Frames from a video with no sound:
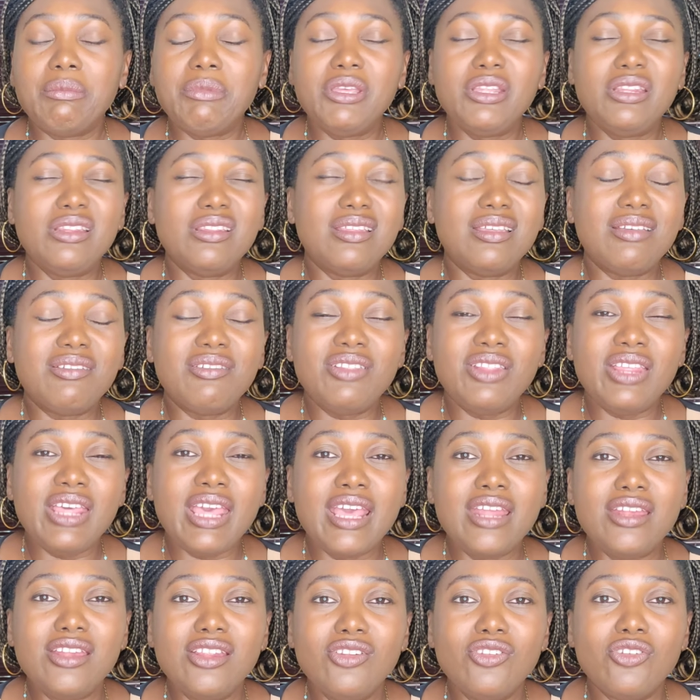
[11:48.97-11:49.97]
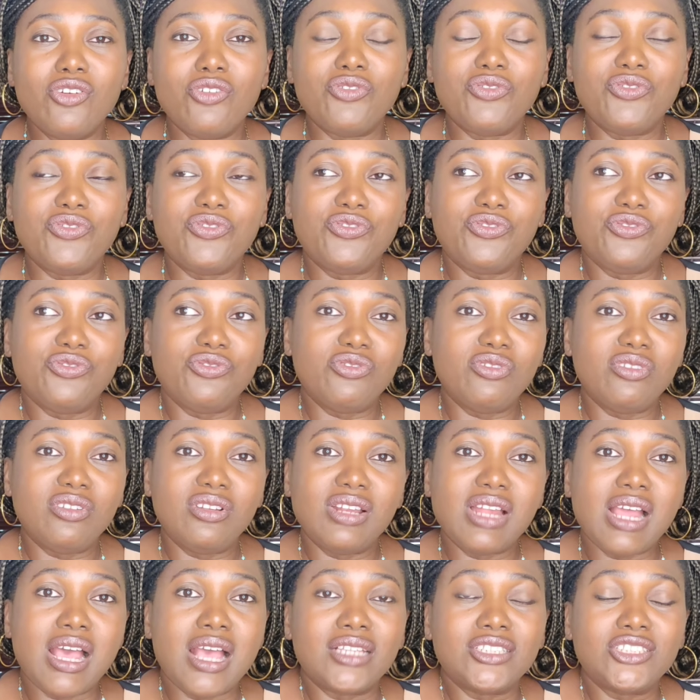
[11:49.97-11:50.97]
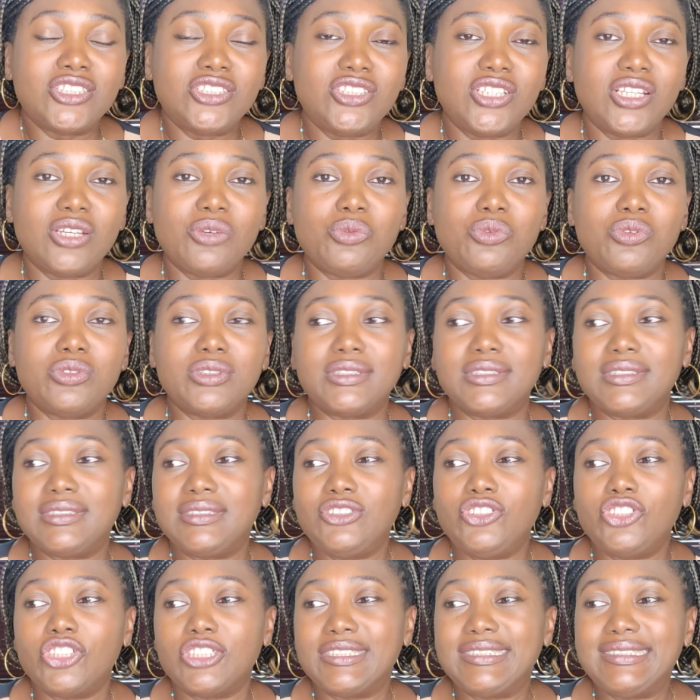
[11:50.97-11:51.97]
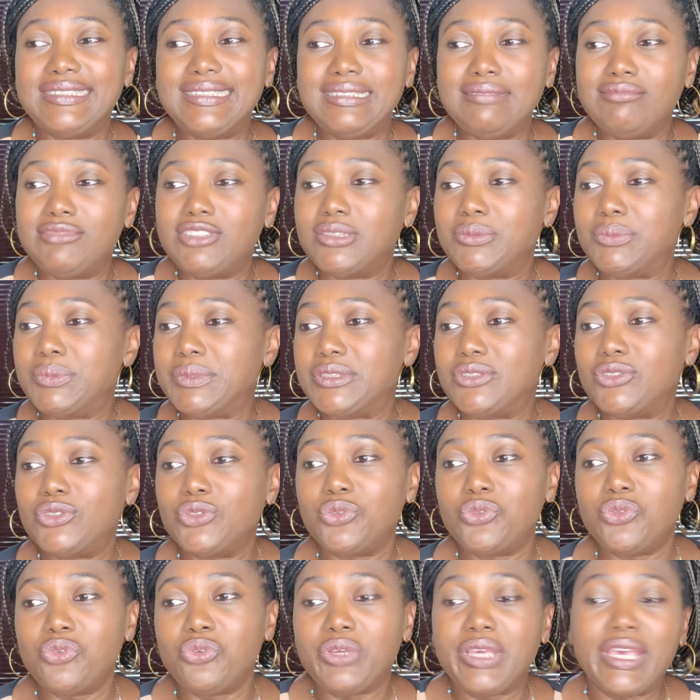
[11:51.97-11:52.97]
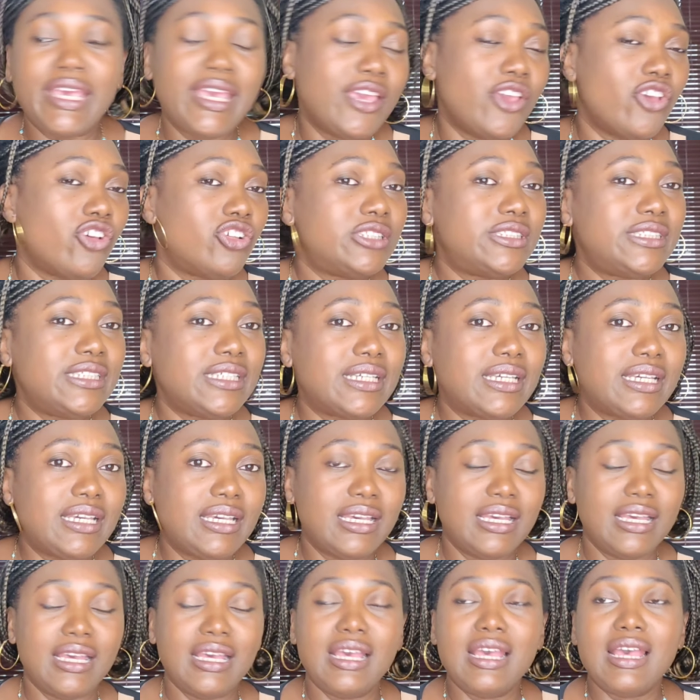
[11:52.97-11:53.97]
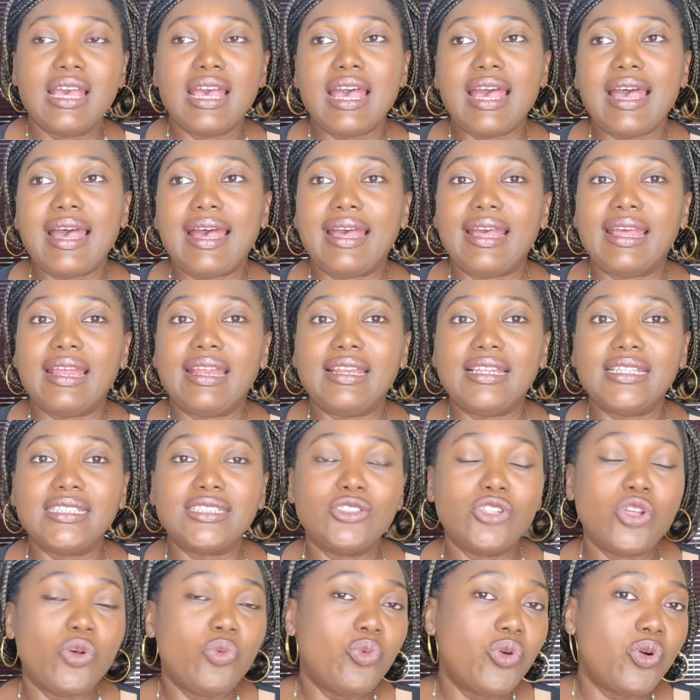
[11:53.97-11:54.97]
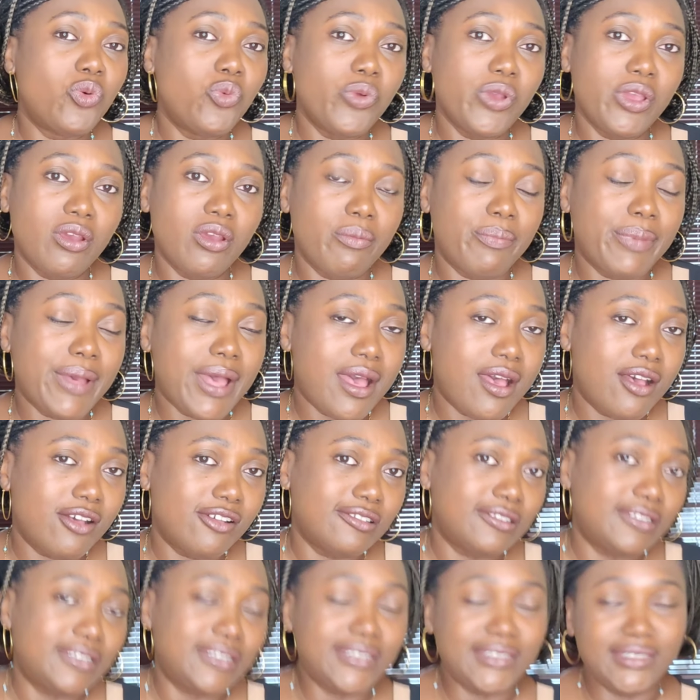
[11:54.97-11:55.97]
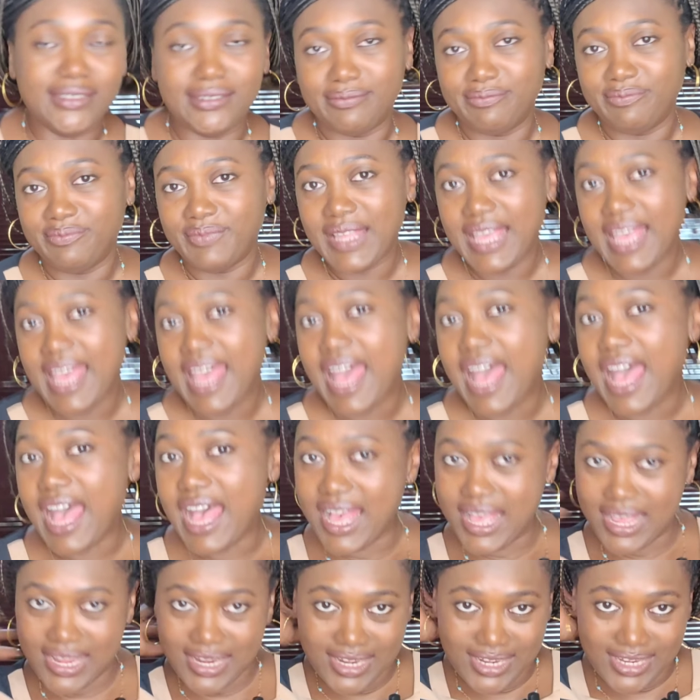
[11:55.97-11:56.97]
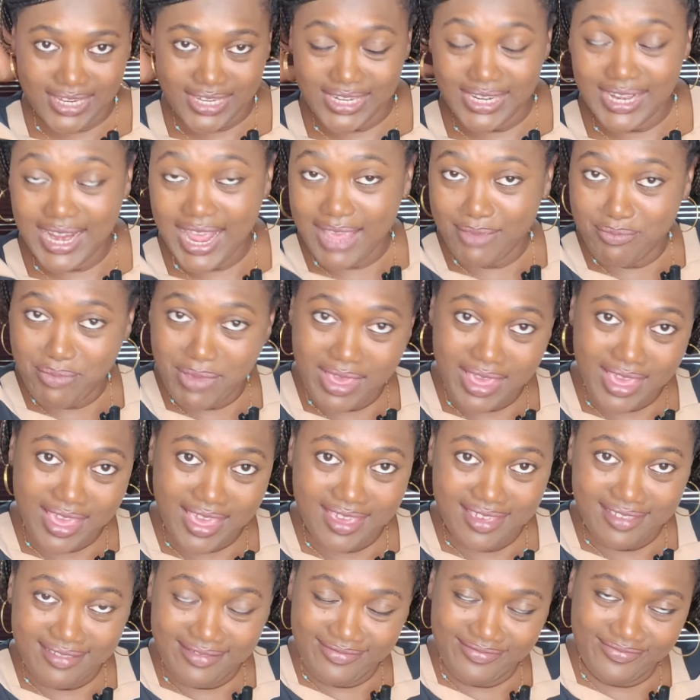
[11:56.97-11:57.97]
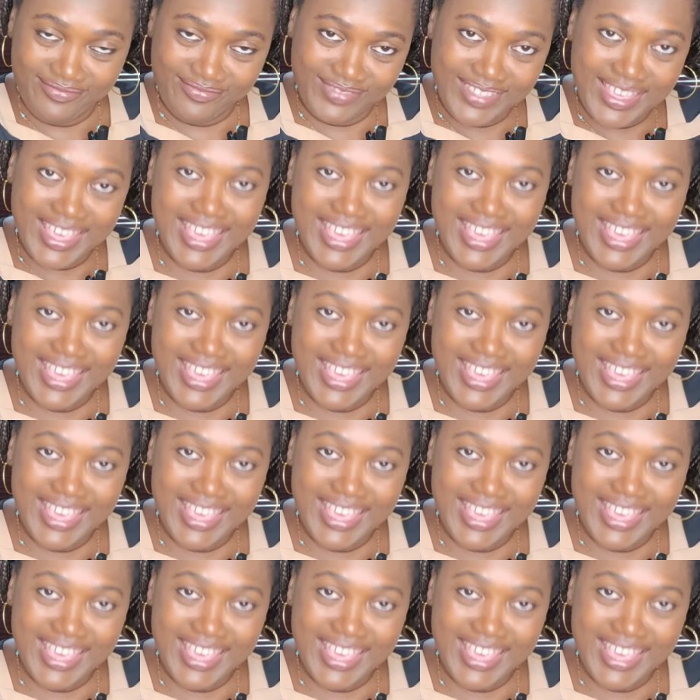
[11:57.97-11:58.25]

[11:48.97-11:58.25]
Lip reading: I mean, the ending of last year just seemed to be so chaotic, and it's not what we're about. And do you like my hair?